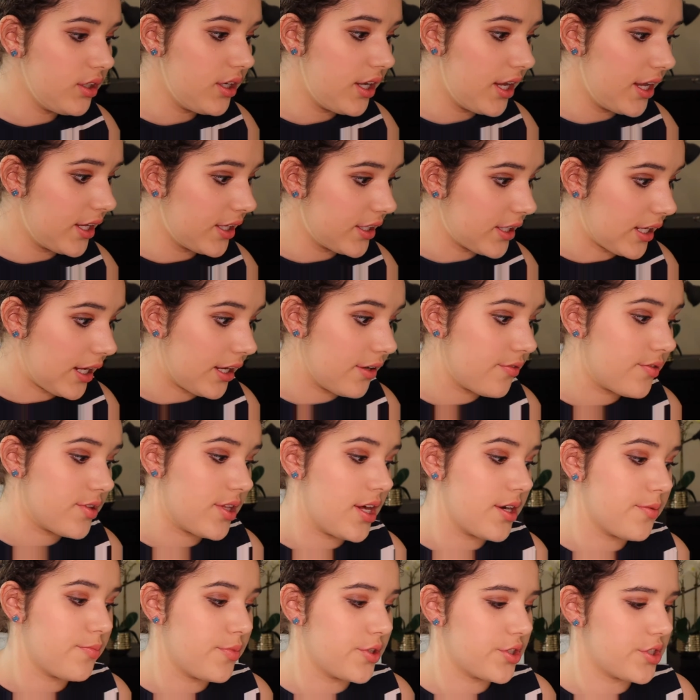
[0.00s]
And I have a
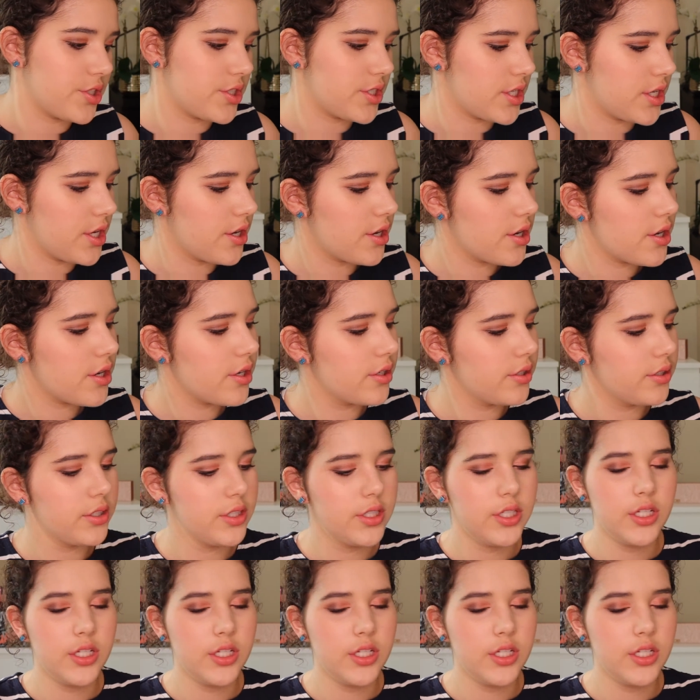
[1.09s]
lot of brushes here.